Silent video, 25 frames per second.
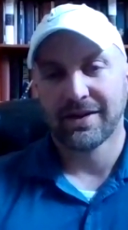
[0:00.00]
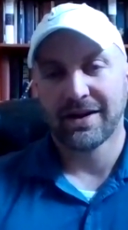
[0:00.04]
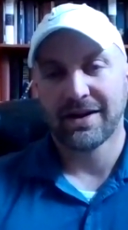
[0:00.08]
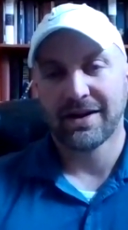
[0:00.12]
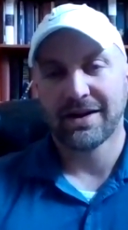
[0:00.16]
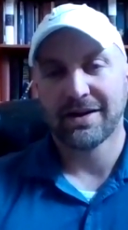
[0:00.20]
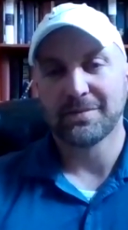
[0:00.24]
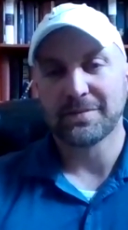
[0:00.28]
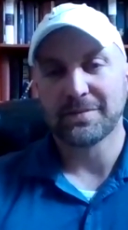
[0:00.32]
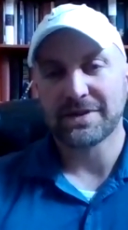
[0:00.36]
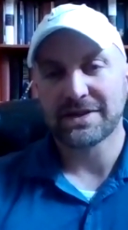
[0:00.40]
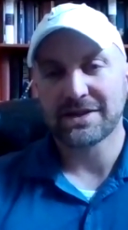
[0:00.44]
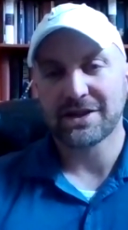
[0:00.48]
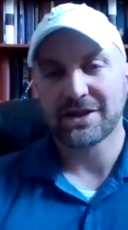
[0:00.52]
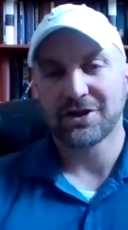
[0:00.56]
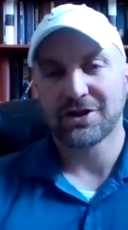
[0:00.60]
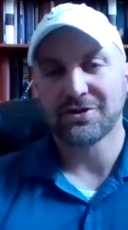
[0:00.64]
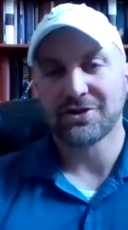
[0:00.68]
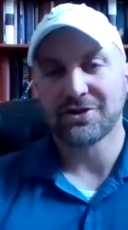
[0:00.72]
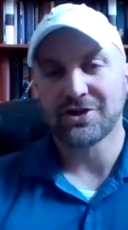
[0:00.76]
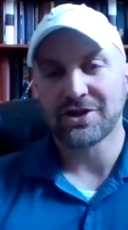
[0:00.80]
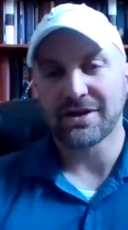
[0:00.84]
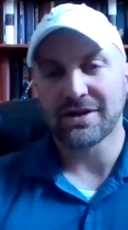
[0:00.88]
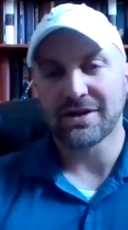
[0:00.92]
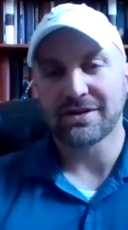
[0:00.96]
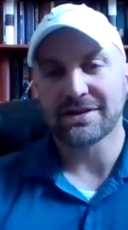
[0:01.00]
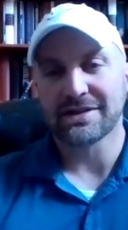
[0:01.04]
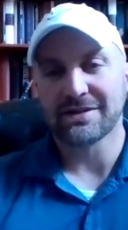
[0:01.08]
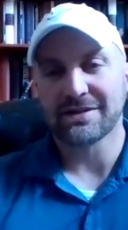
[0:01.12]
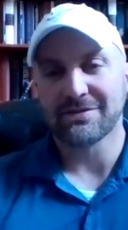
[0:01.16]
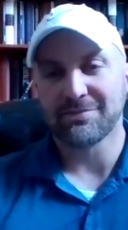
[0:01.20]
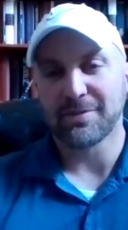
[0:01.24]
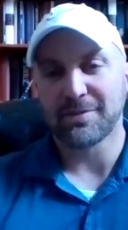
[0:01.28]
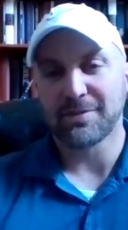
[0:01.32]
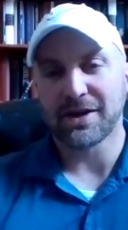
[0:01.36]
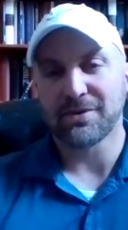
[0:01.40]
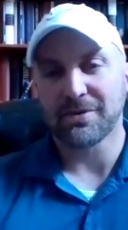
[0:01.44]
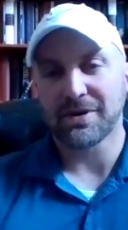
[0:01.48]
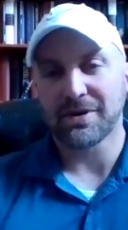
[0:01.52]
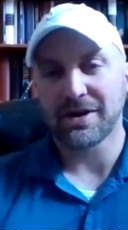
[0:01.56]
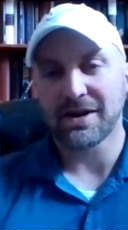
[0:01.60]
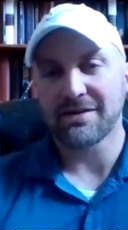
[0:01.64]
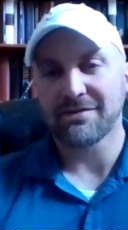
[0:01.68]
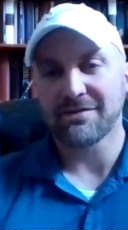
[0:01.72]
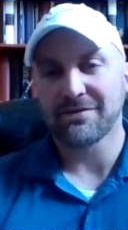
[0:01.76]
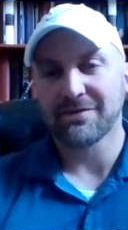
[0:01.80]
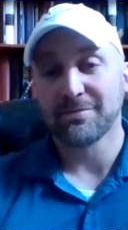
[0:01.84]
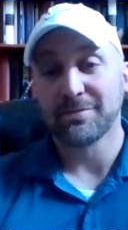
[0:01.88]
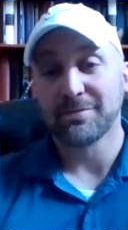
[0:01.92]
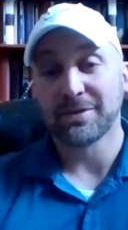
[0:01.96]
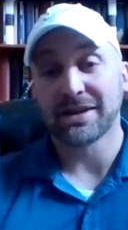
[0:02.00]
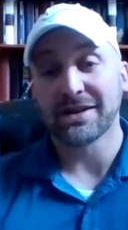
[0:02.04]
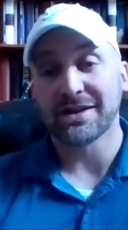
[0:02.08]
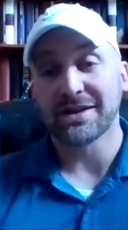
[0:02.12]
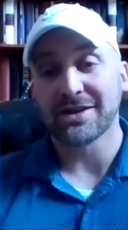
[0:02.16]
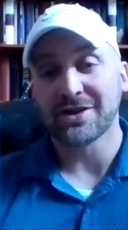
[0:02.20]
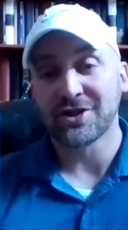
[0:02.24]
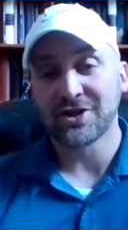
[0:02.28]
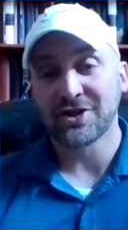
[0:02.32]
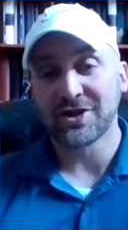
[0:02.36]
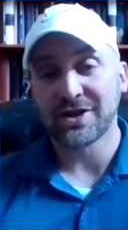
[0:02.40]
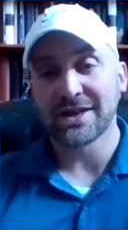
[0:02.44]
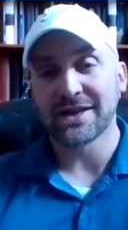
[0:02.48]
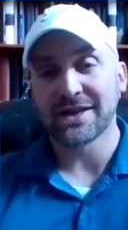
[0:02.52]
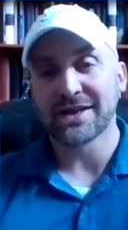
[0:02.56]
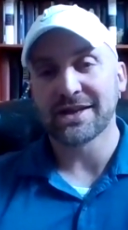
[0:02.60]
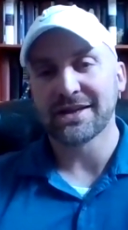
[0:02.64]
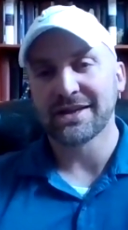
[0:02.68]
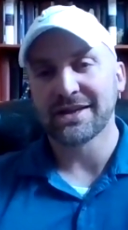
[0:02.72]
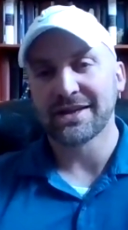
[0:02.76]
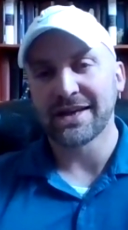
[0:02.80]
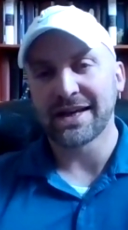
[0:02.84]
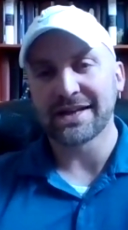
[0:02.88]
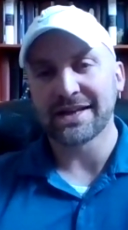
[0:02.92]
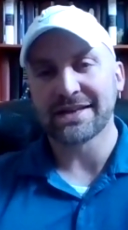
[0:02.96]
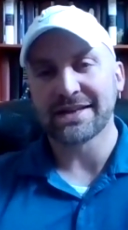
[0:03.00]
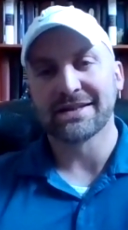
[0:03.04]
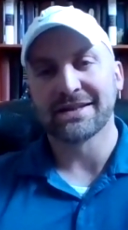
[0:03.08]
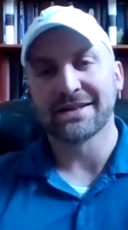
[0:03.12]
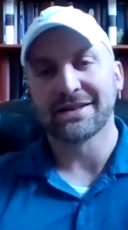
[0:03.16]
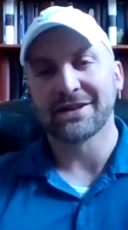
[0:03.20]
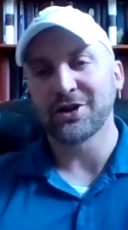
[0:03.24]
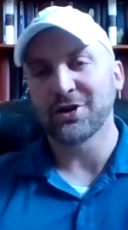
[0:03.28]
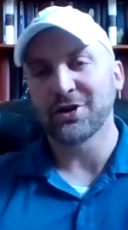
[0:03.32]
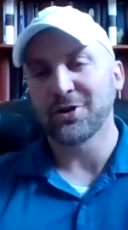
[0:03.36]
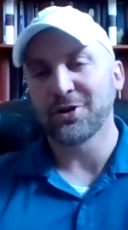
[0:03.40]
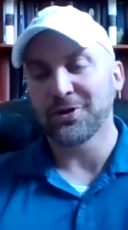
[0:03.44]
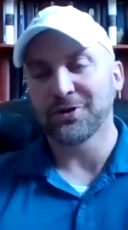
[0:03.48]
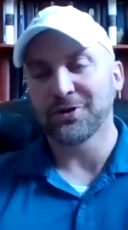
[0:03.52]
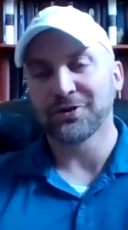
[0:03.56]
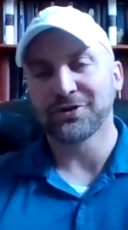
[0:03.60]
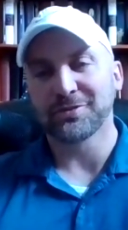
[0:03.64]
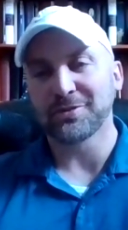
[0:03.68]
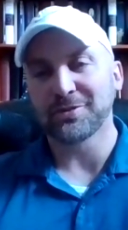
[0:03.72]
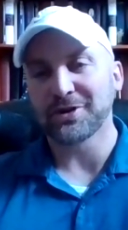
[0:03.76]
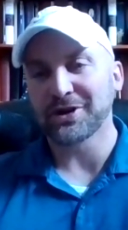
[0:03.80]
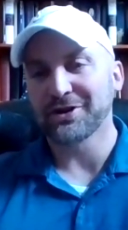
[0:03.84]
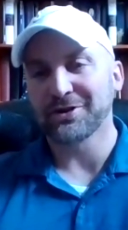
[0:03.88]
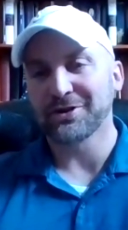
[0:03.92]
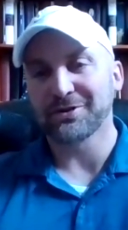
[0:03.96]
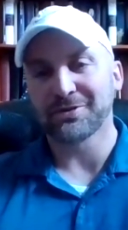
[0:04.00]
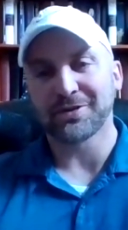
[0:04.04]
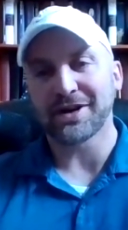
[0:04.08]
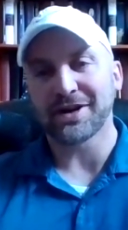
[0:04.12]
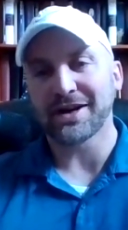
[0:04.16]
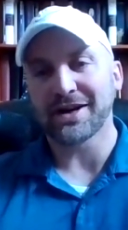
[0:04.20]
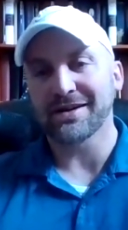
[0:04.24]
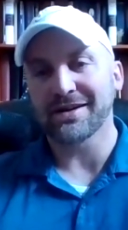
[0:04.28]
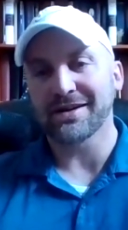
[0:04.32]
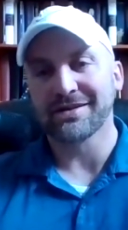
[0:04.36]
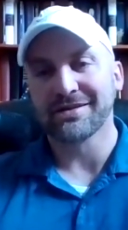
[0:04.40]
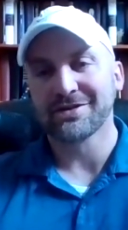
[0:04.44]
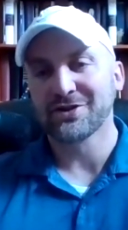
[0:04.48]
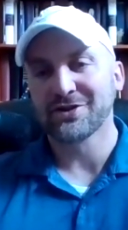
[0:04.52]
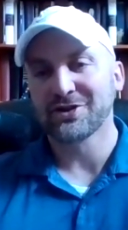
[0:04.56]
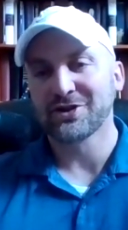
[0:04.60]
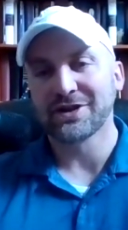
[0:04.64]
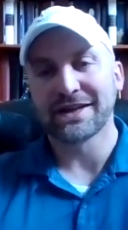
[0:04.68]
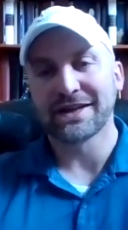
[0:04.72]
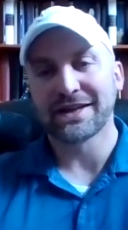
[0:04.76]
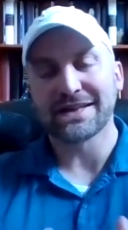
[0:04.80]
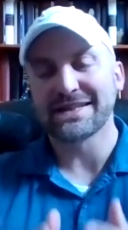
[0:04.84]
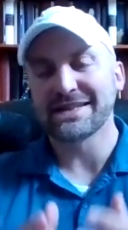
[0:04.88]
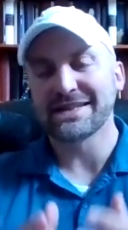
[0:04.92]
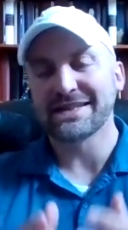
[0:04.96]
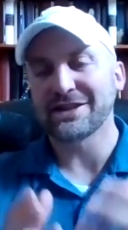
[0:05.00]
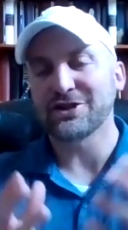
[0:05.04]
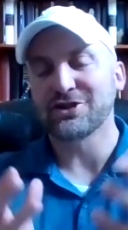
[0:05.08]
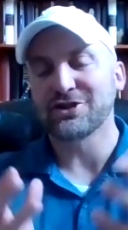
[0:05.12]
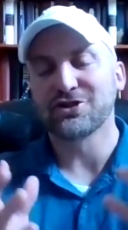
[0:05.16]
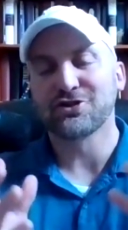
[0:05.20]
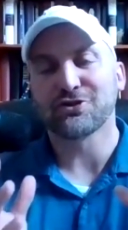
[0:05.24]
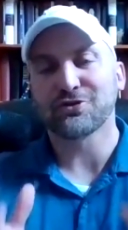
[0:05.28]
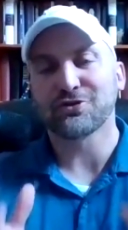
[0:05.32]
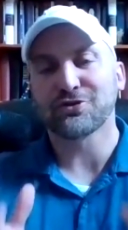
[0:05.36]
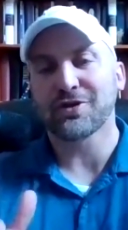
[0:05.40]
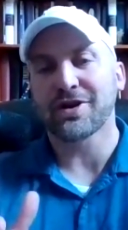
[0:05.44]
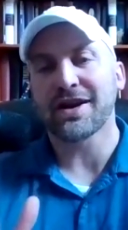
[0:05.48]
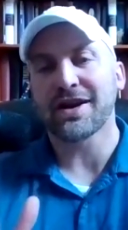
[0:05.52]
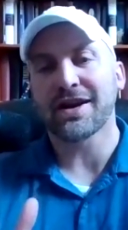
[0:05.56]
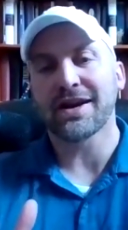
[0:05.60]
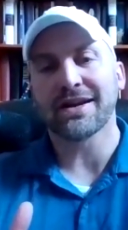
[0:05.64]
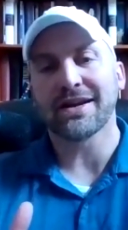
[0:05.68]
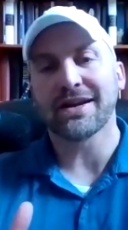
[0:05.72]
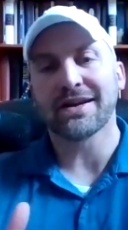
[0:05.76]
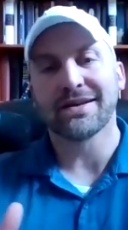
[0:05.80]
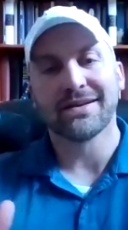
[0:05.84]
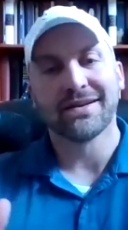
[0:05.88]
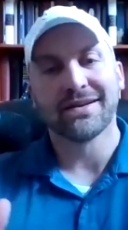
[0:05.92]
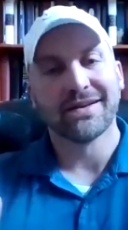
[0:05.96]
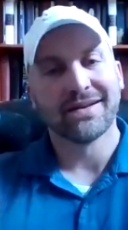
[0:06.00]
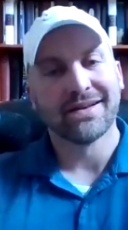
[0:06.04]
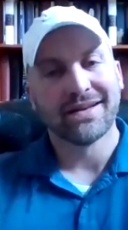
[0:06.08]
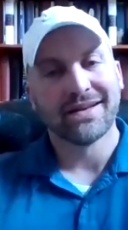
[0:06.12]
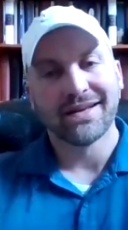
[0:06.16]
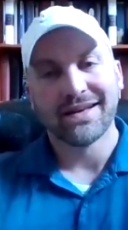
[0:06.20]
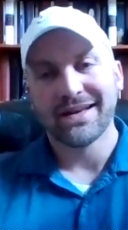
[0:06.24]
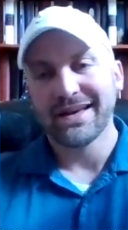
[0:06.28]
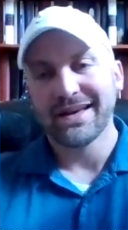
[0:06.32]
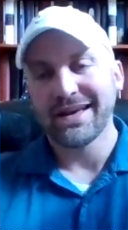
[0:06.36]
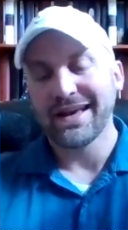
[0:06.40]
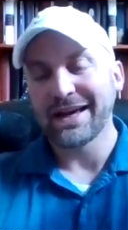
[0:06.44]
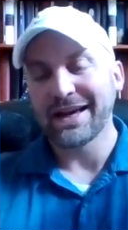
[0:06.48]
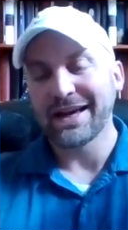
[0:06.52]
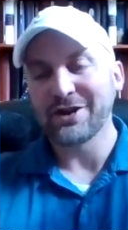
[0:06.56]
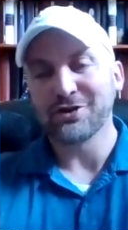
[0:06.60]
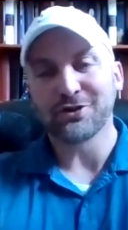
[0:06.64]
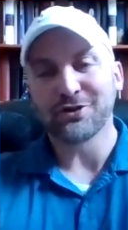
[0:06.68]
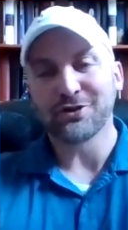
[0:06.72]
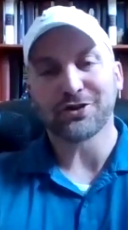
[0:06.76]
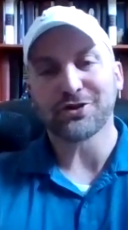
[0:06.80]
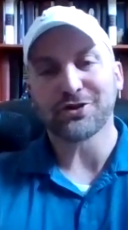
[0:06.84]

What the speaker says: I am so jealous of my wife because she gets the ultimate career. She gets to train and